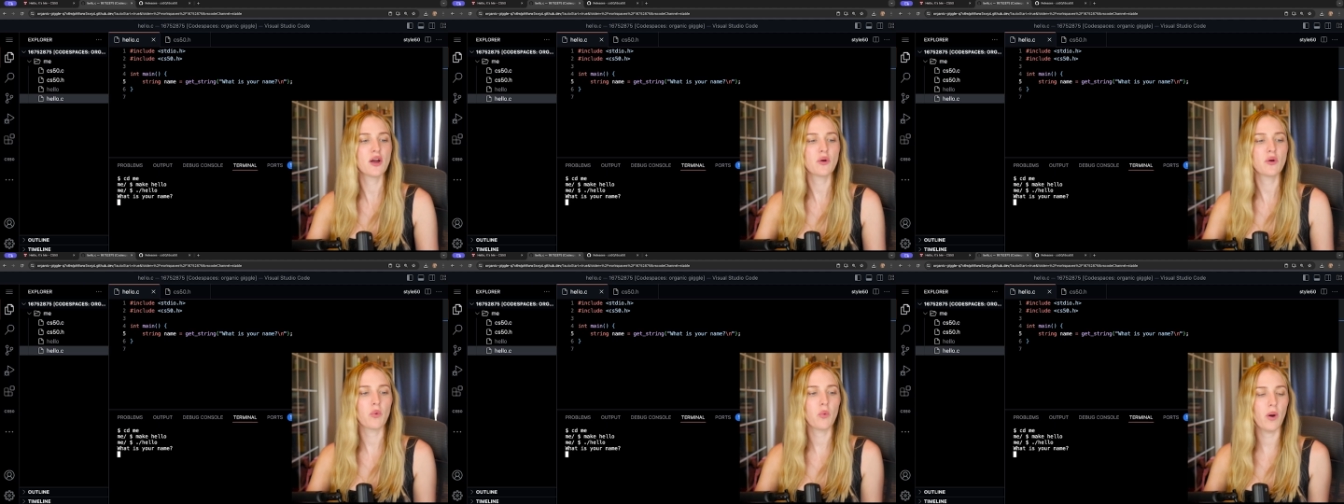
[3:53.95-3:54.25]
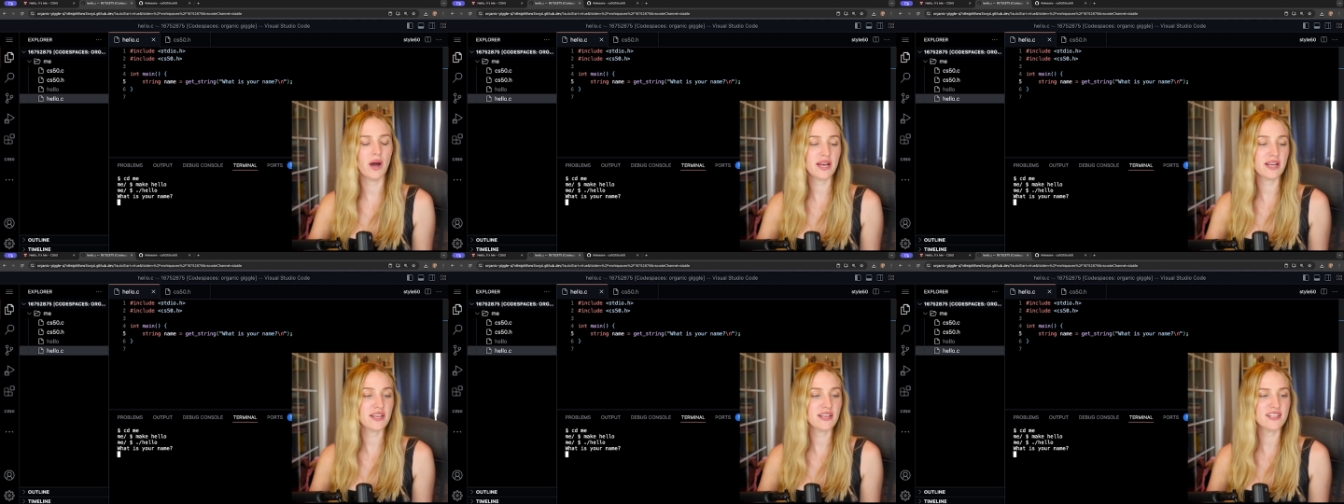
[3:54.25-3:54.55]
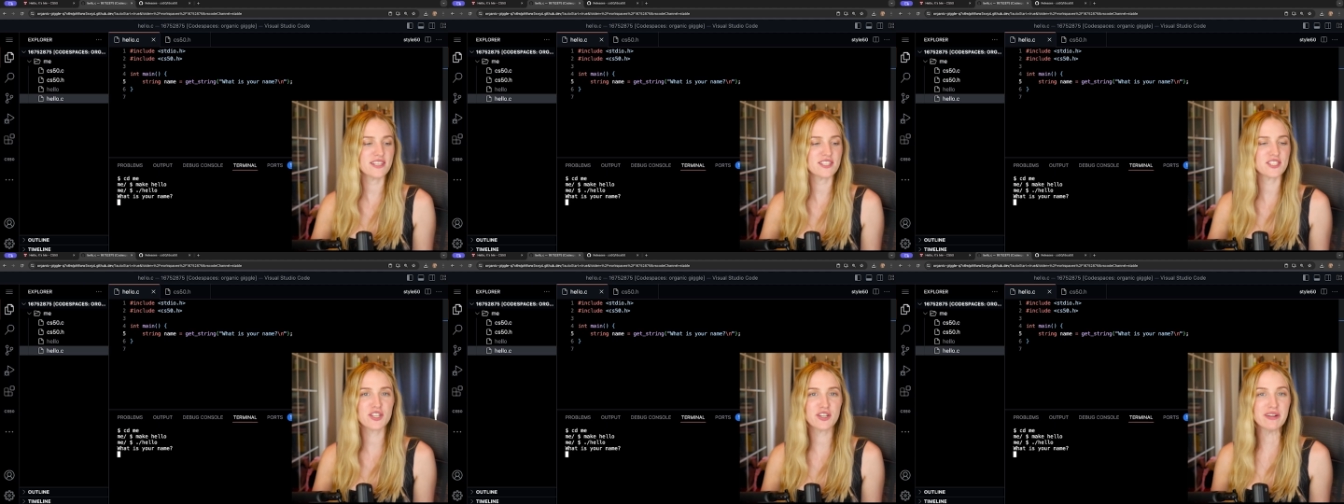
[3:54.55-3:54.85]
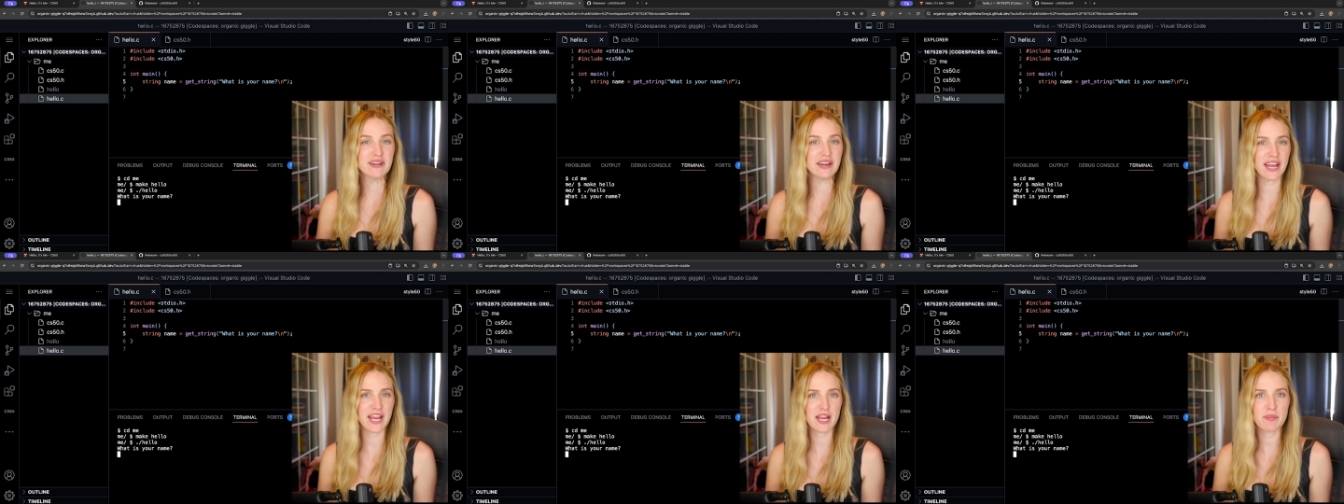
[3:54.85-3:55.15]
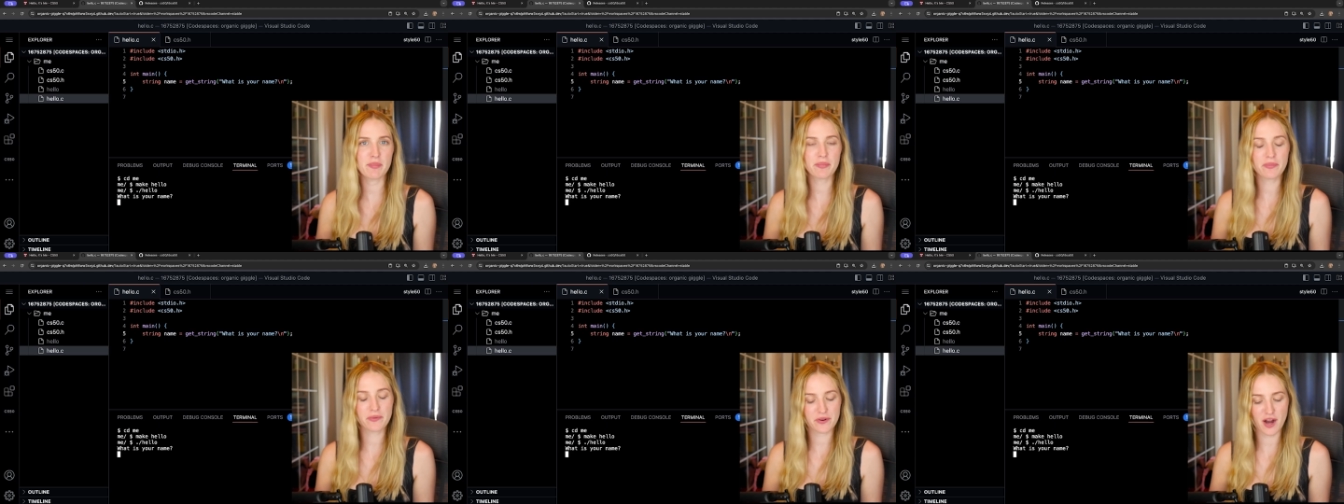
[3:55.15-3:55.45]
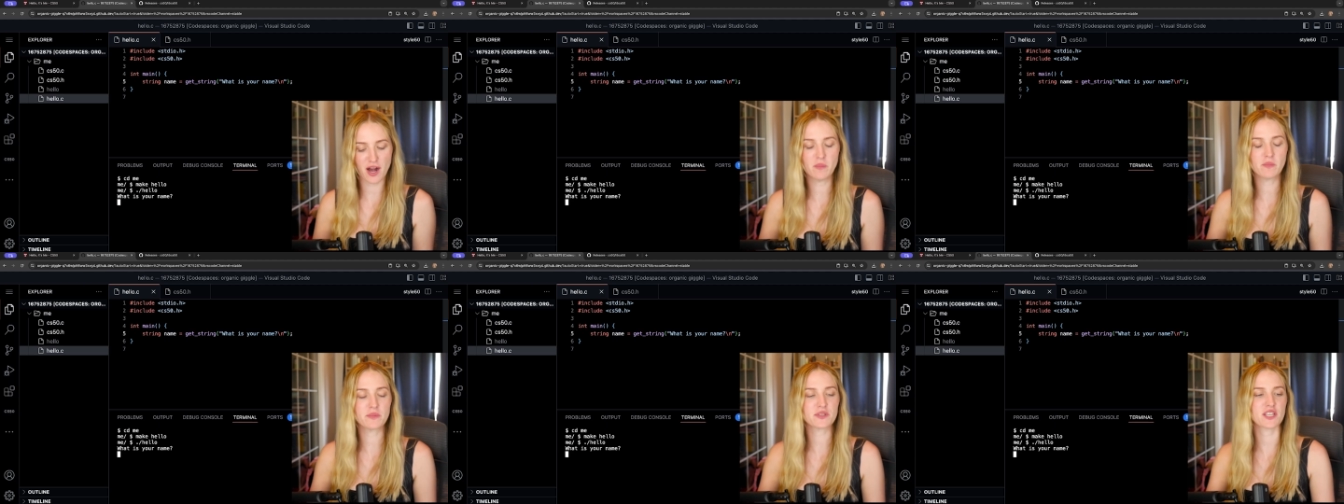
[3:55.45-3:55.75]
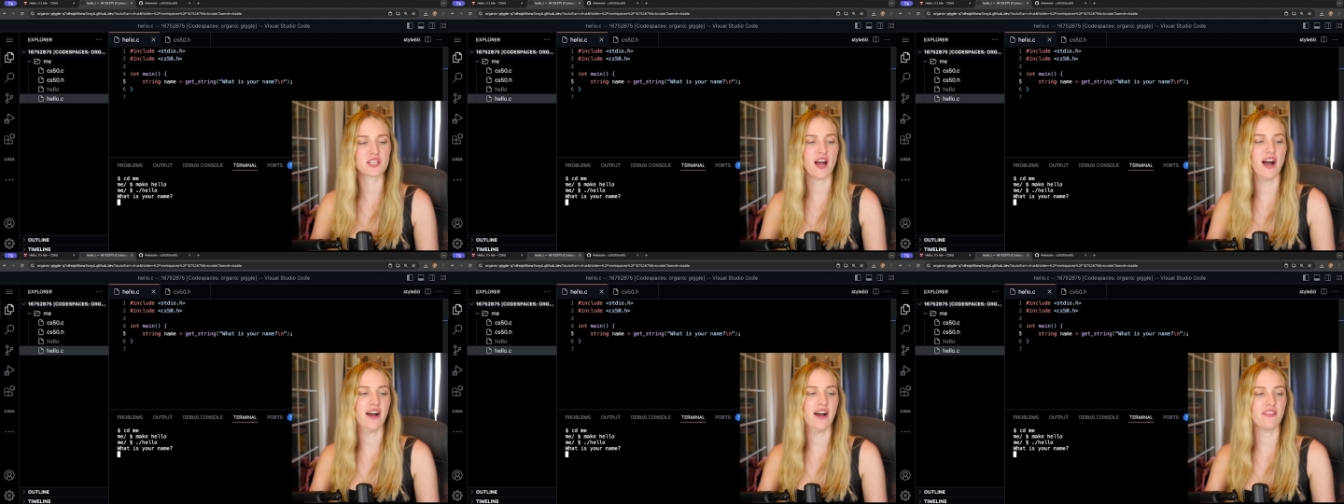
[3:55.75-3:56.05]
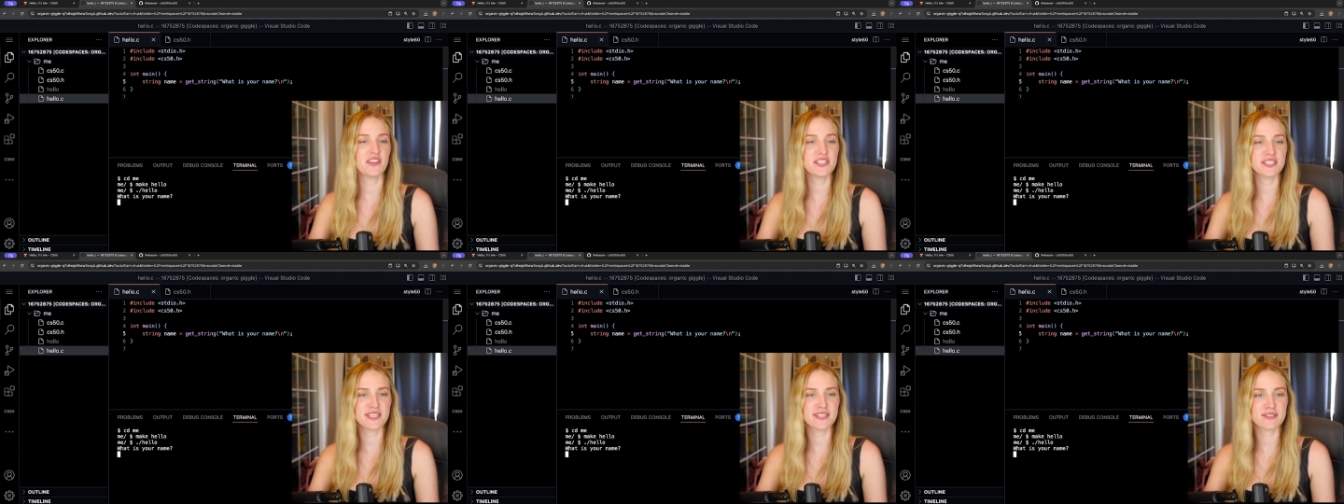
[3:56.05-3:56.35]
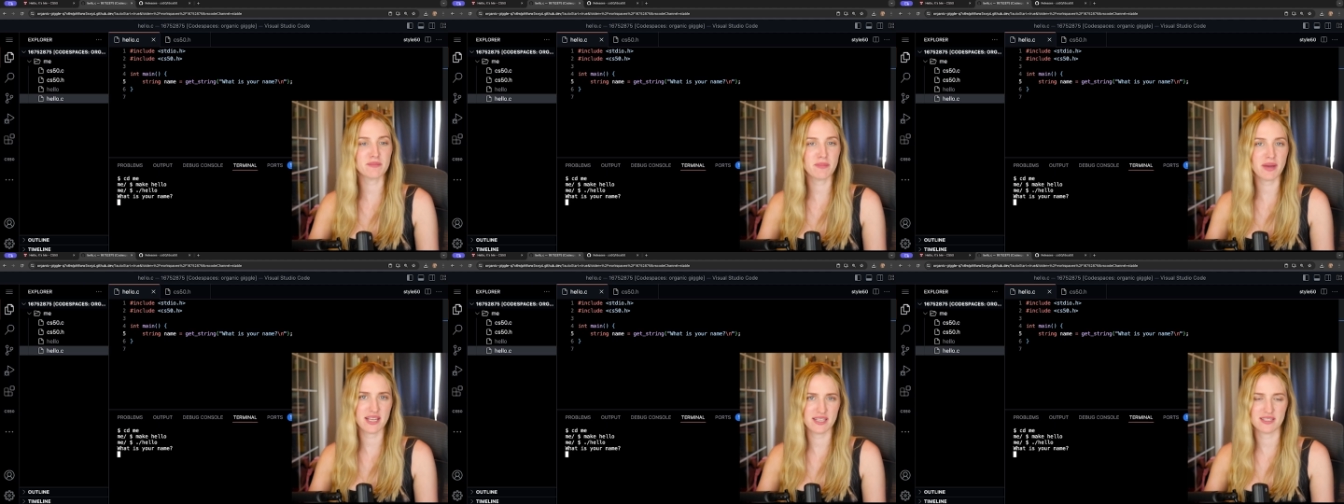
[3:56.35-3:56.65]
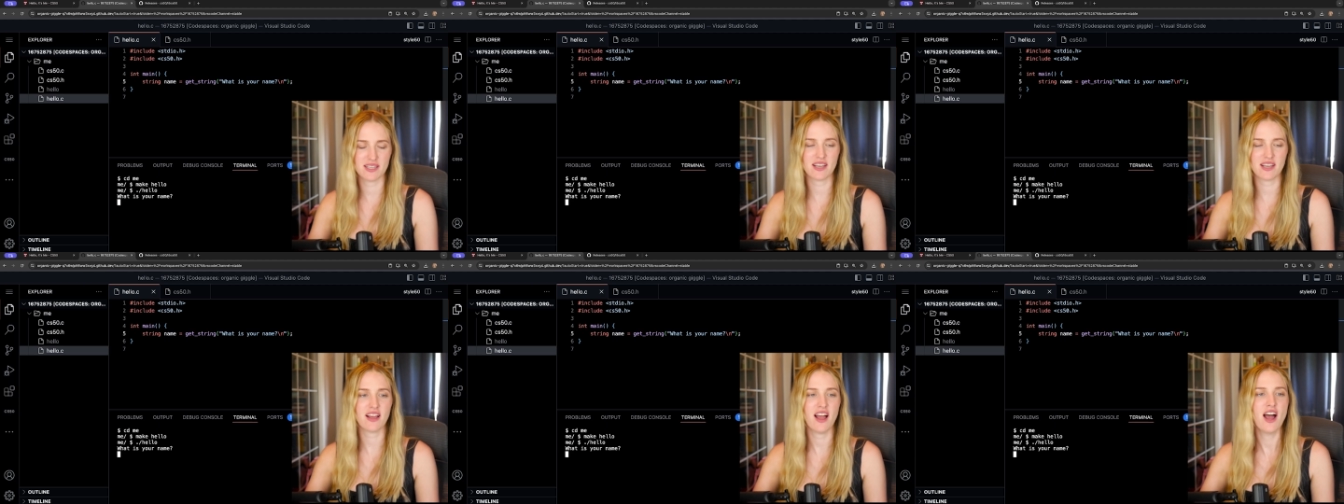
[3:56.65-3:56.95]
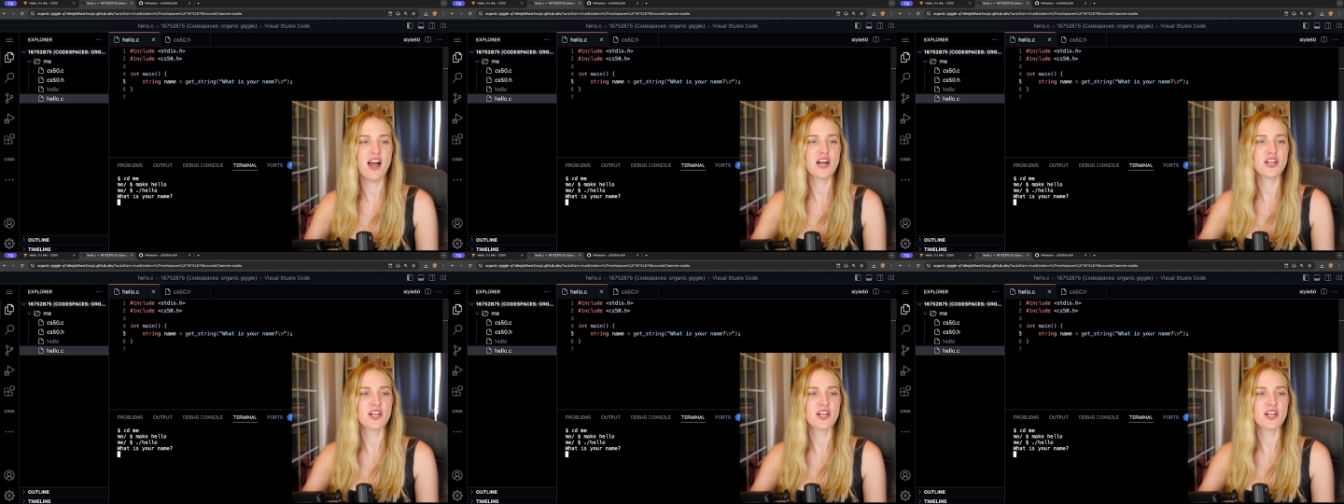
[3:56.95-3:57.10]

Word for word: what is your name prompt. Uh, this is amazing.